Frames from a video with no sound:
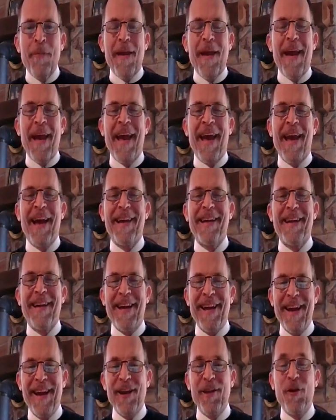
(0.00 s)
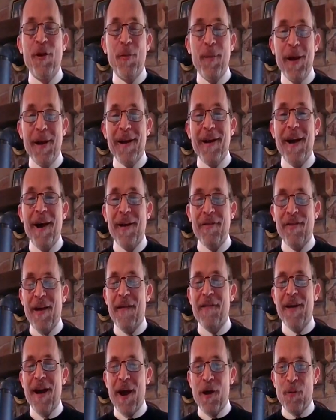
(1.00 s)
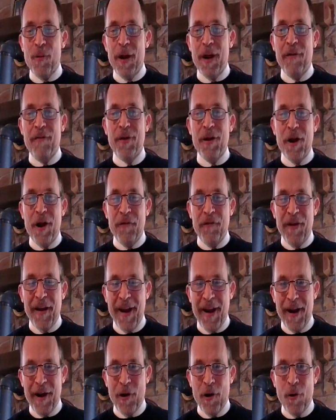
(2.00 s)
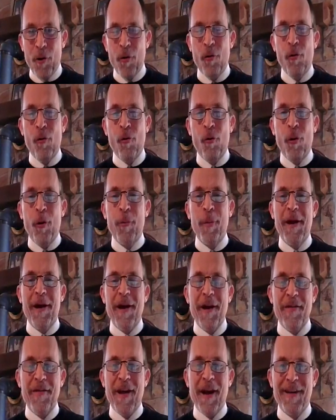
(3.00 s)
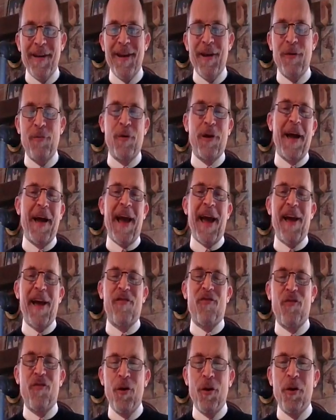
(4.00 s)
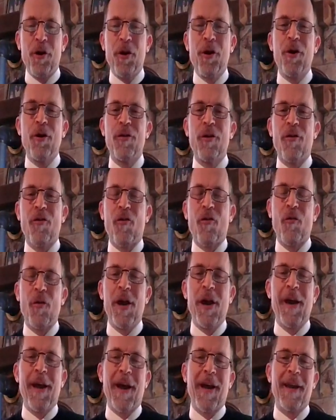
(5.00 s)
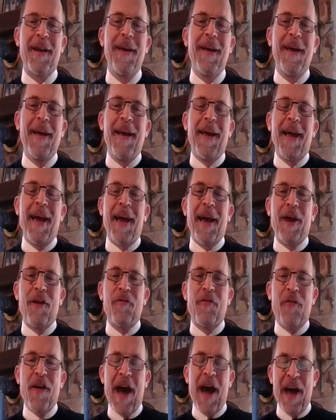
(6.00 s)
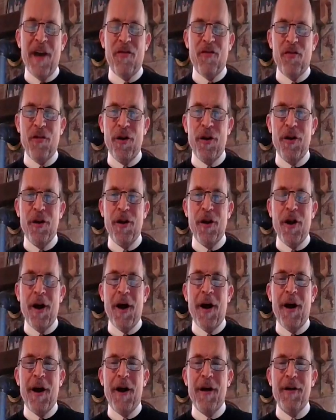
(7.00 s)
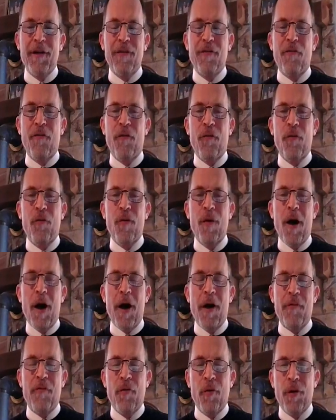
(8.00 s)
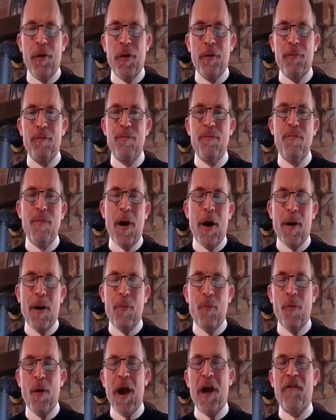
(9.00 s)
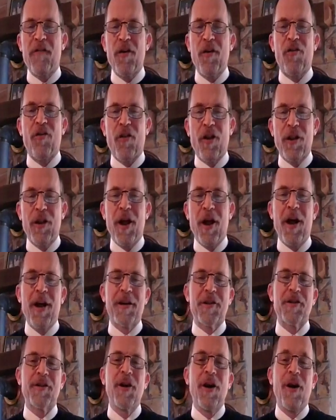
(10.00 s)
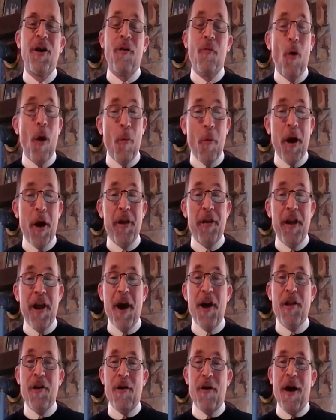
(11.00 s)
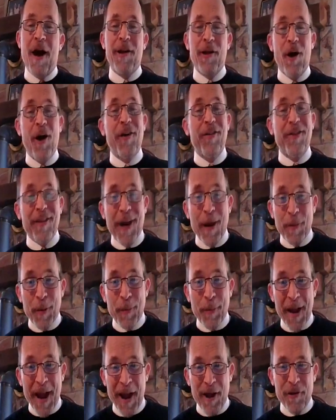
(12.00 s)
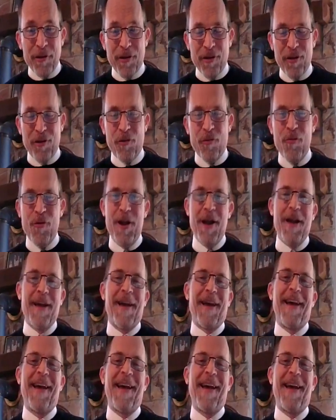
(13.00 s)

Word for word: And either because I got rid of enough hair or because I did what I asked you to do this week and fasted for the breakfast and lunch, one way or the other, I lost a couple of pounds this week.